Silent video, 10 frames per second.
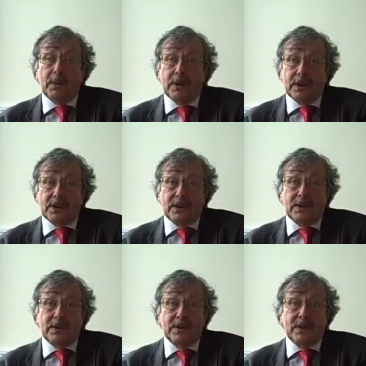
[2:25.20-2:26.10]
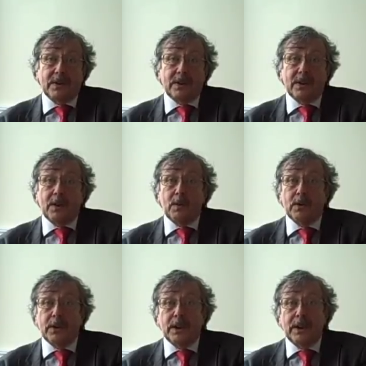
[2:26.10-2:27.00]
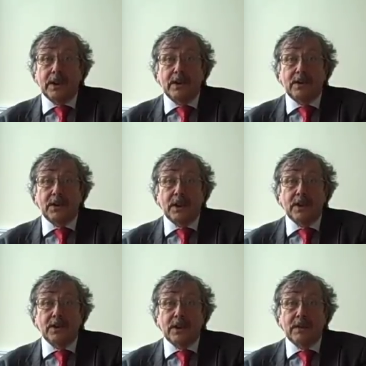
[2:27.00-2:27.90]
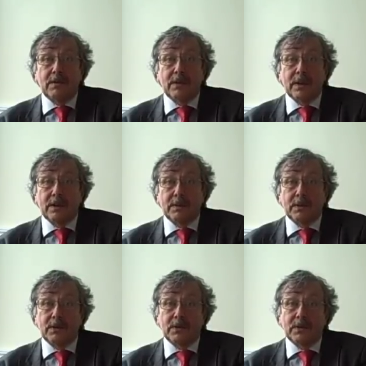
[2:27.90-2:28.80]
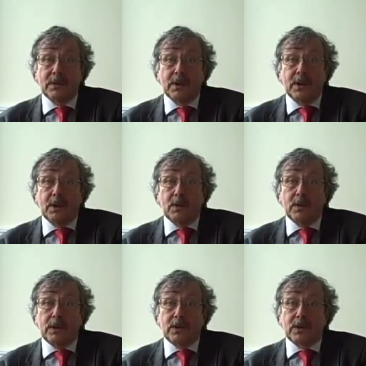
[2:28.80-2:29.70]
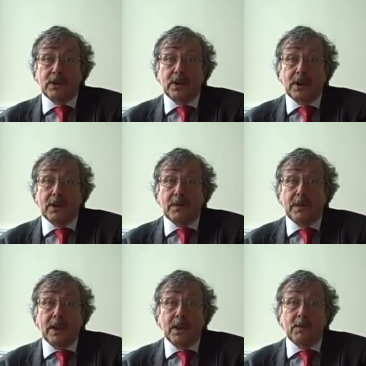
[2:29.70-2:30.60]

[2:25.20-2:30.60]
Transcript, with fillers: But they're working in a changing environment which um,